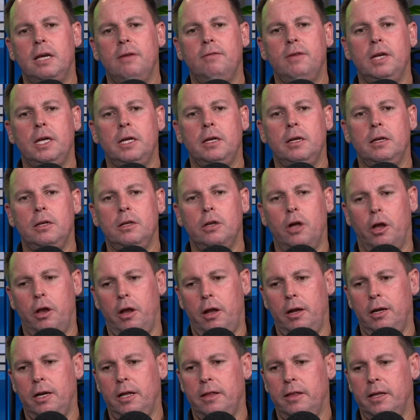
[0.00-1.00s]
giving not
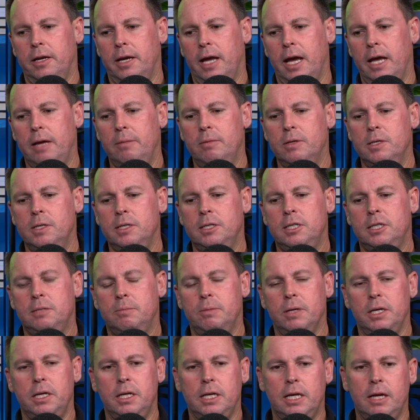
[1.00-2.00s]
only the
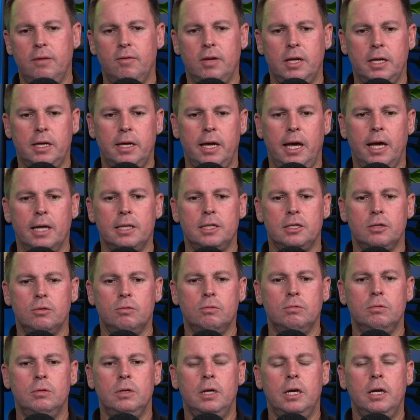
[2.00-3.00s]
neighbours, but you're giving
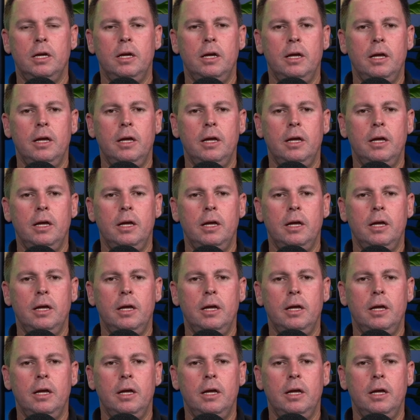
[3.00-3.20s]
council